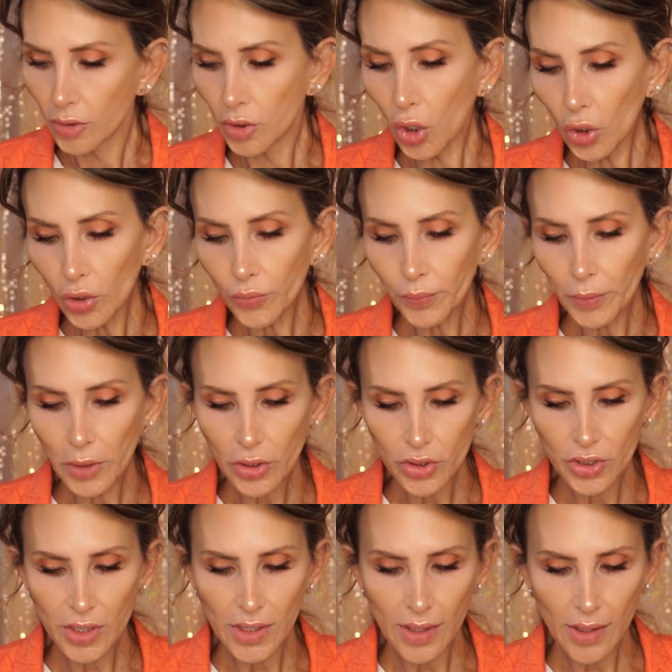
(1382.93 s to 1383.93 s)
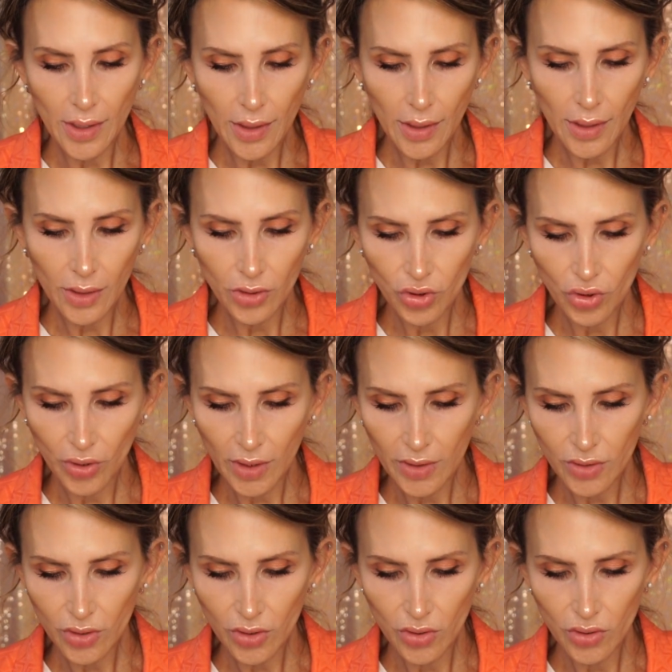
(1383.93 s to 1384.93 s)
Laura Mercier
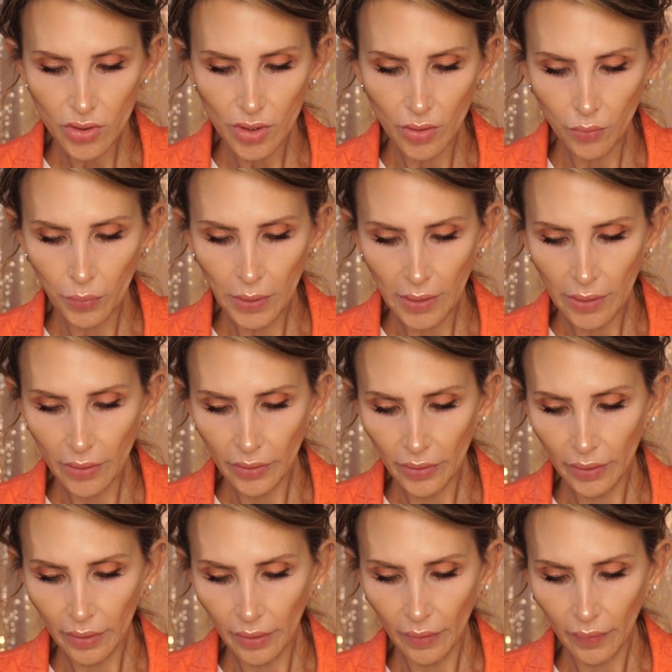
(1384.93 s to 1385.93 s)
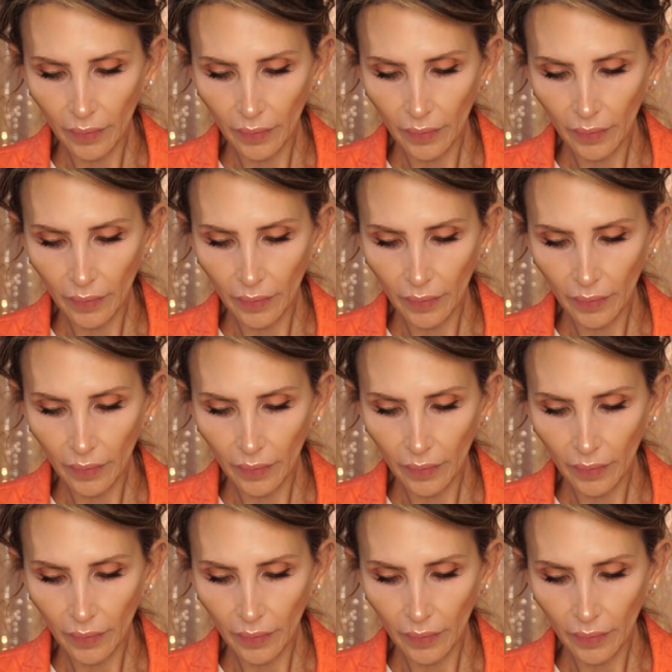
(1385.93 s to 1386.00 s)
translucent powder,